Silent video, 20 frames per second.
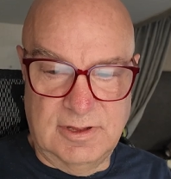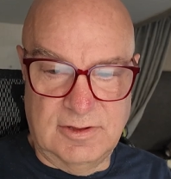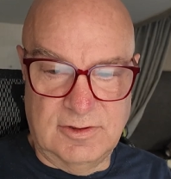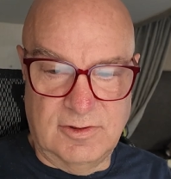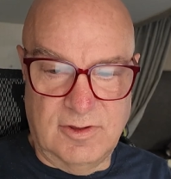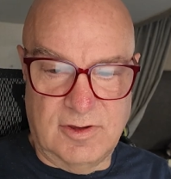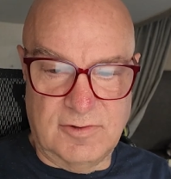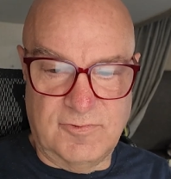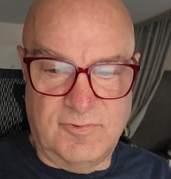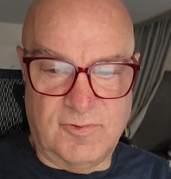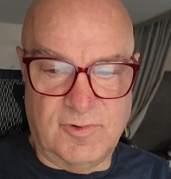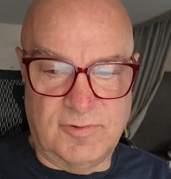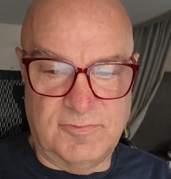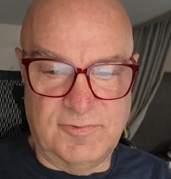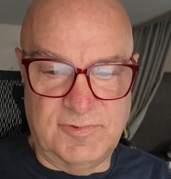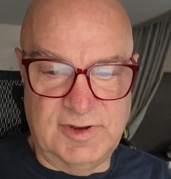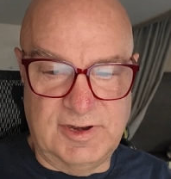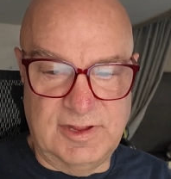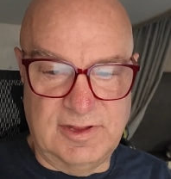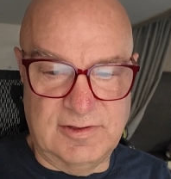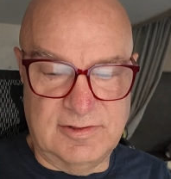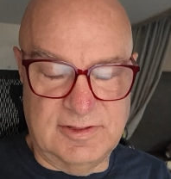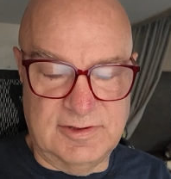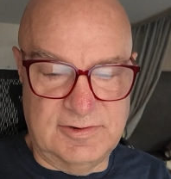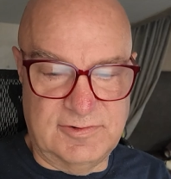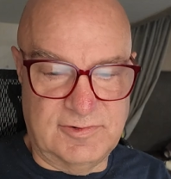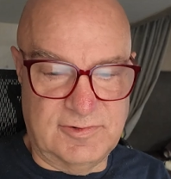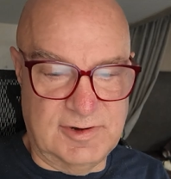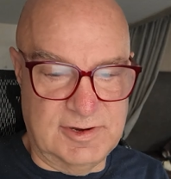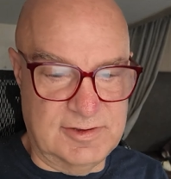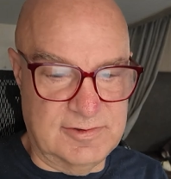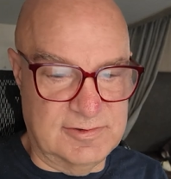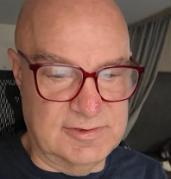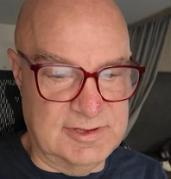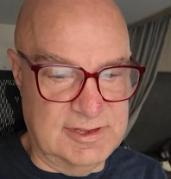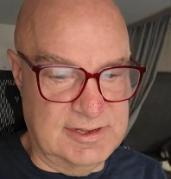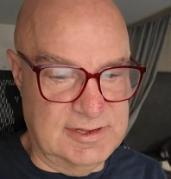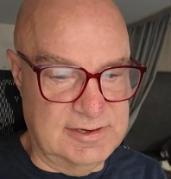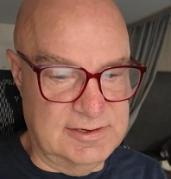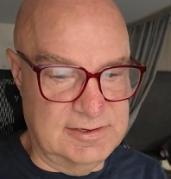long form video that trickled
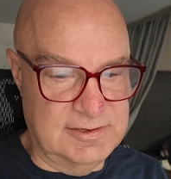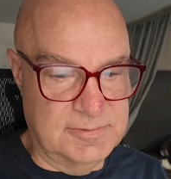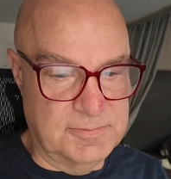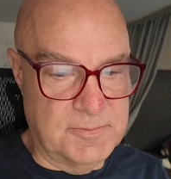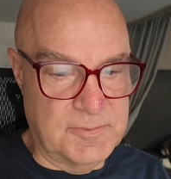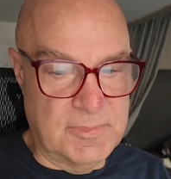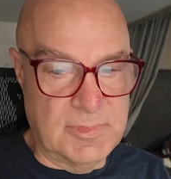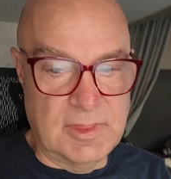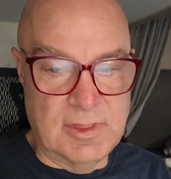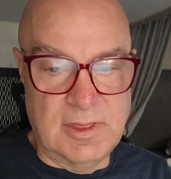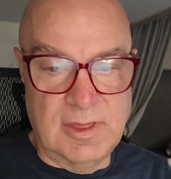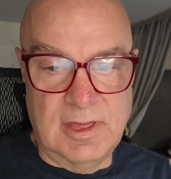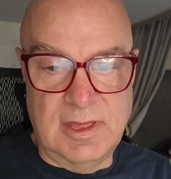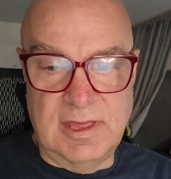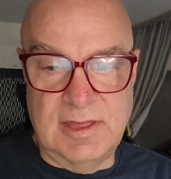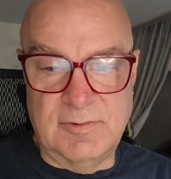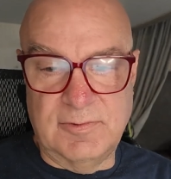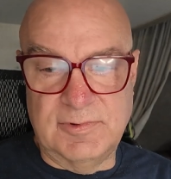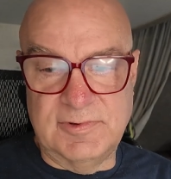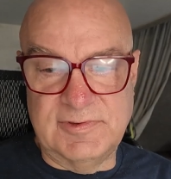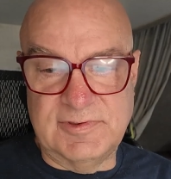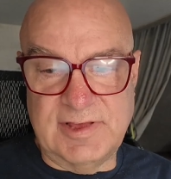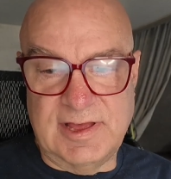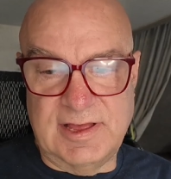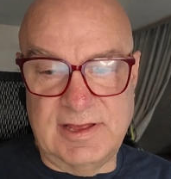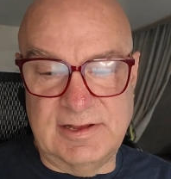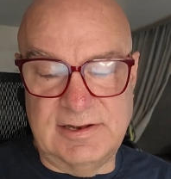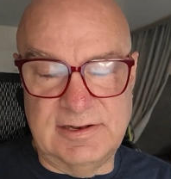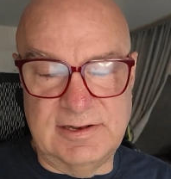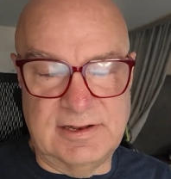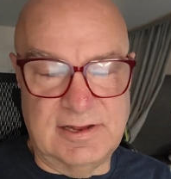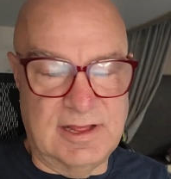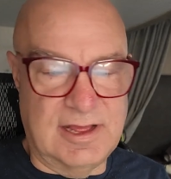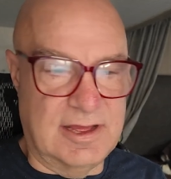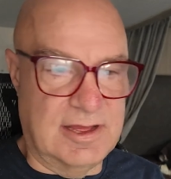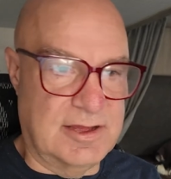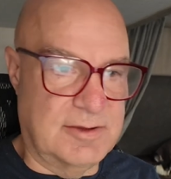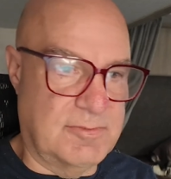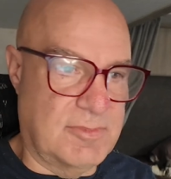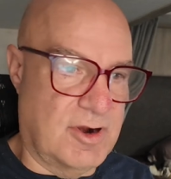in. It was on
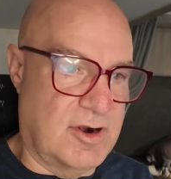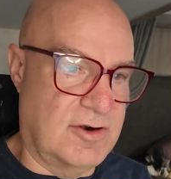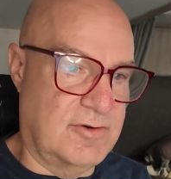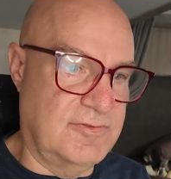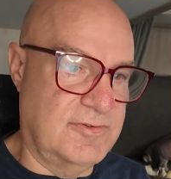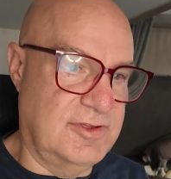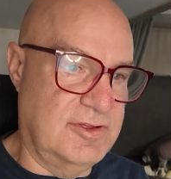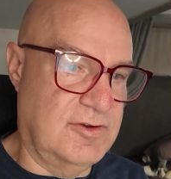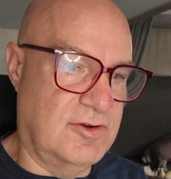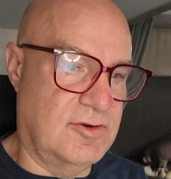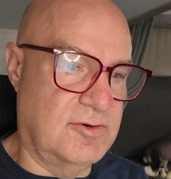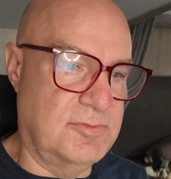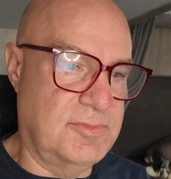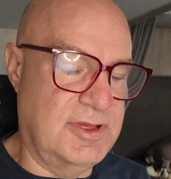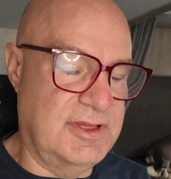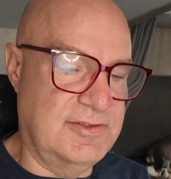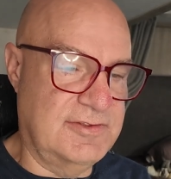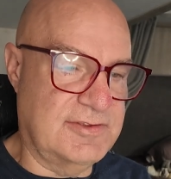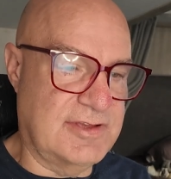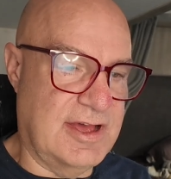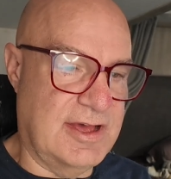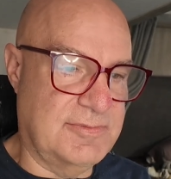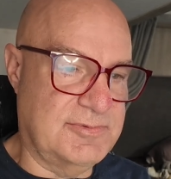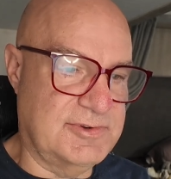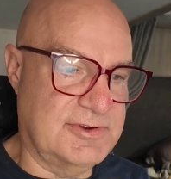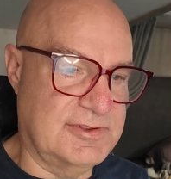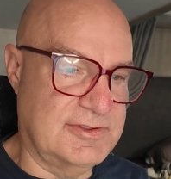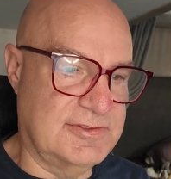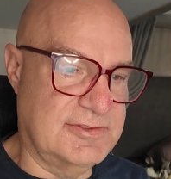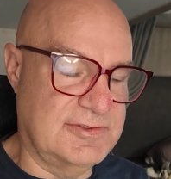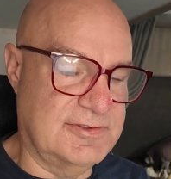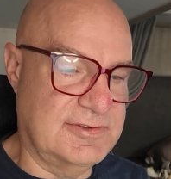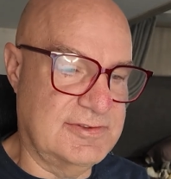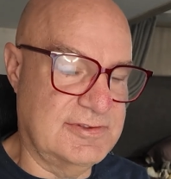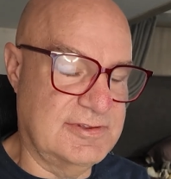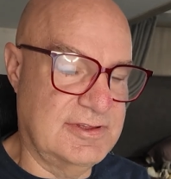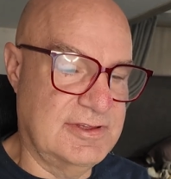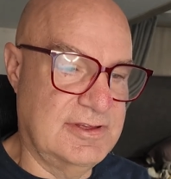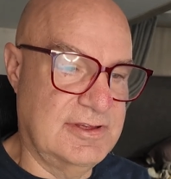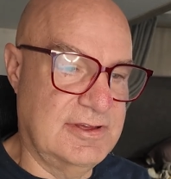RV home base options.
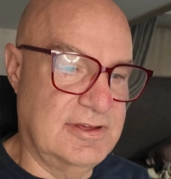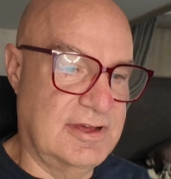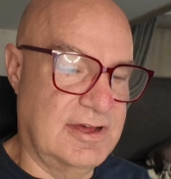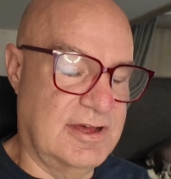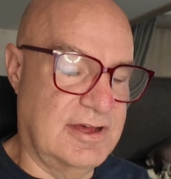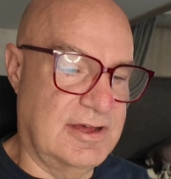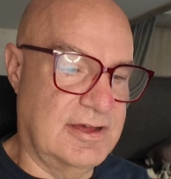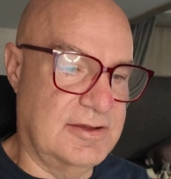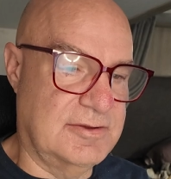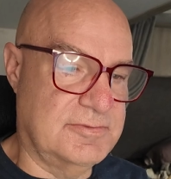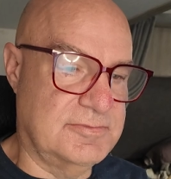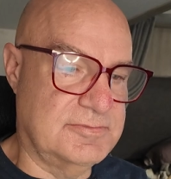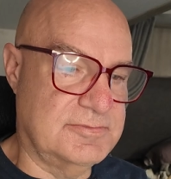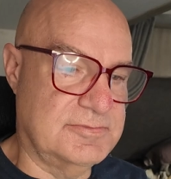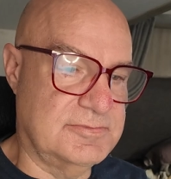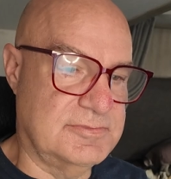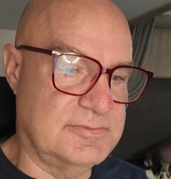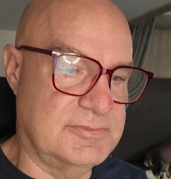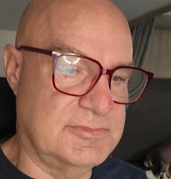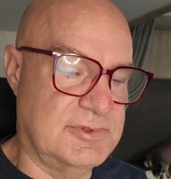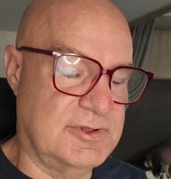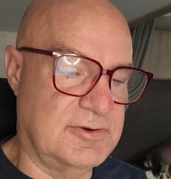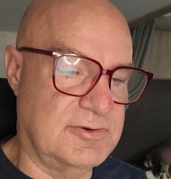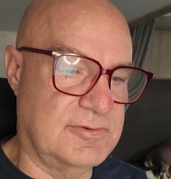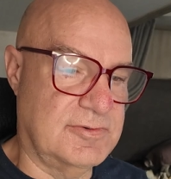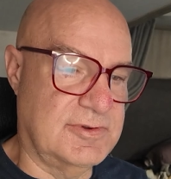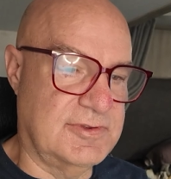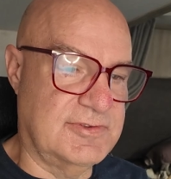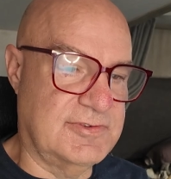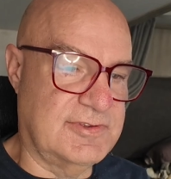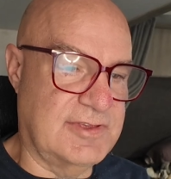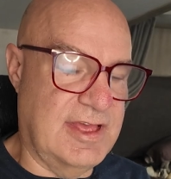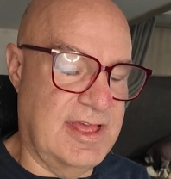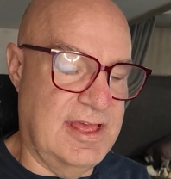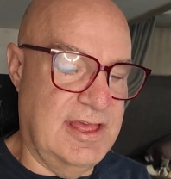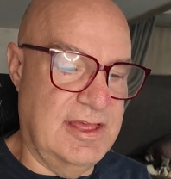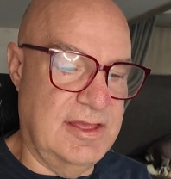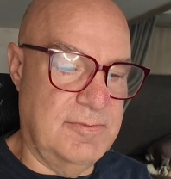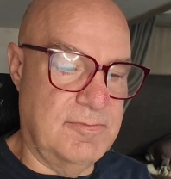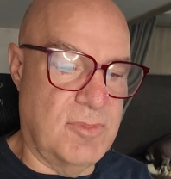There was
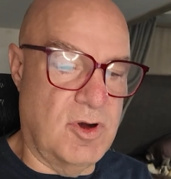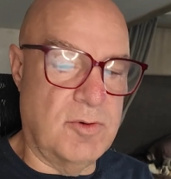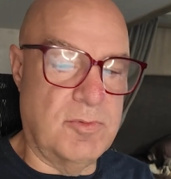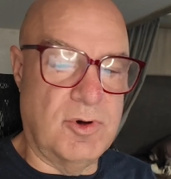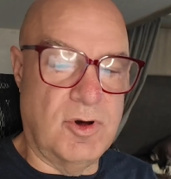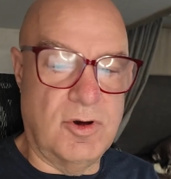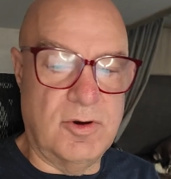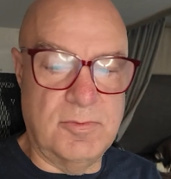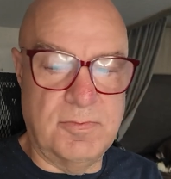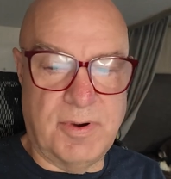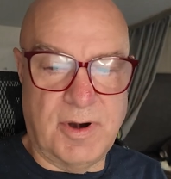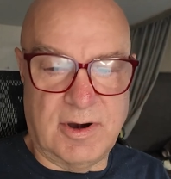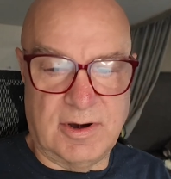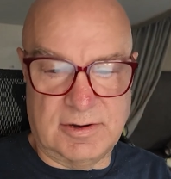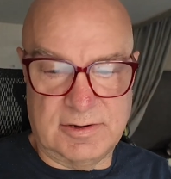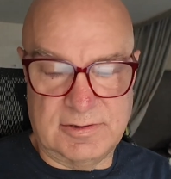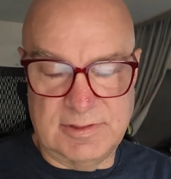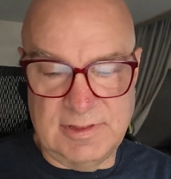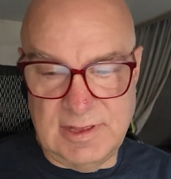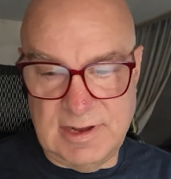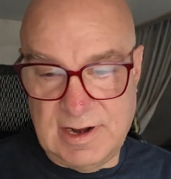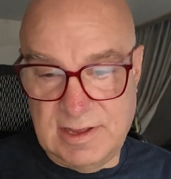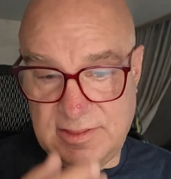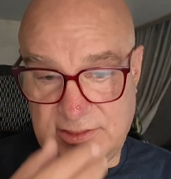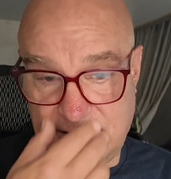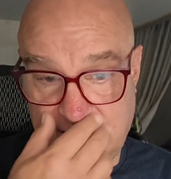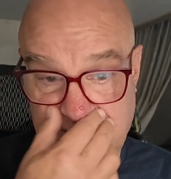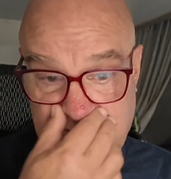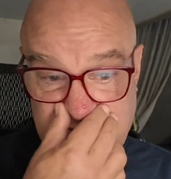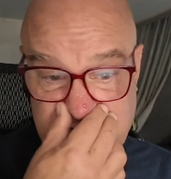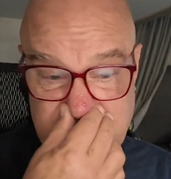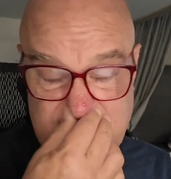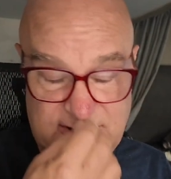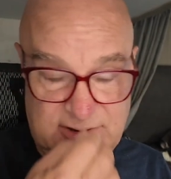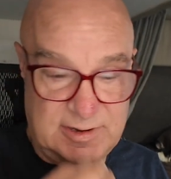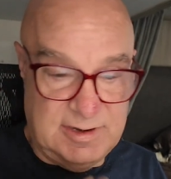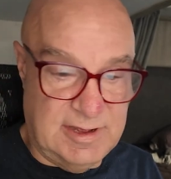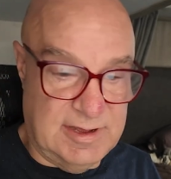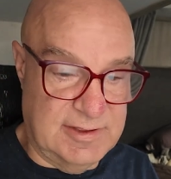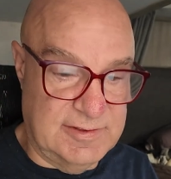a mobile home park that I thought was
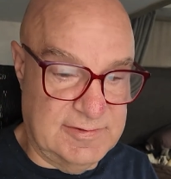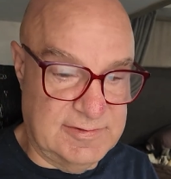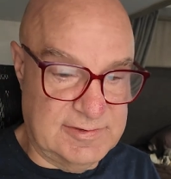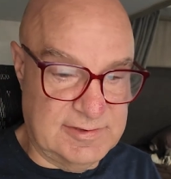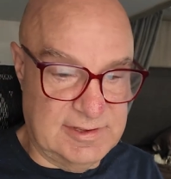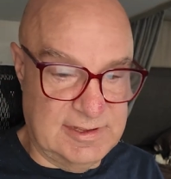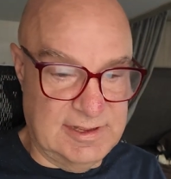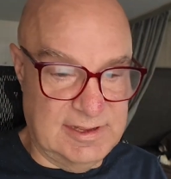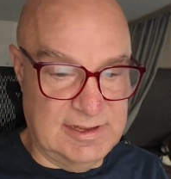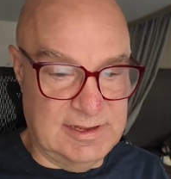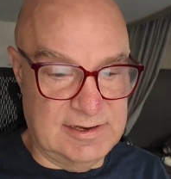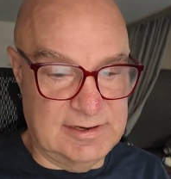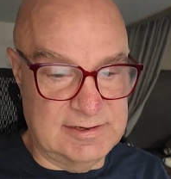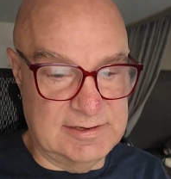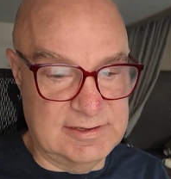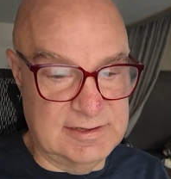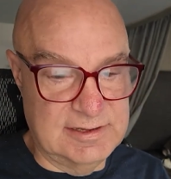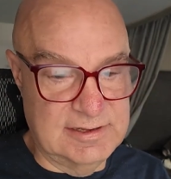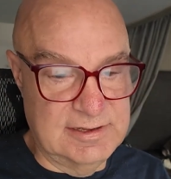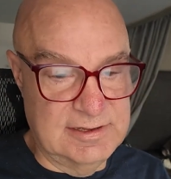very nice. And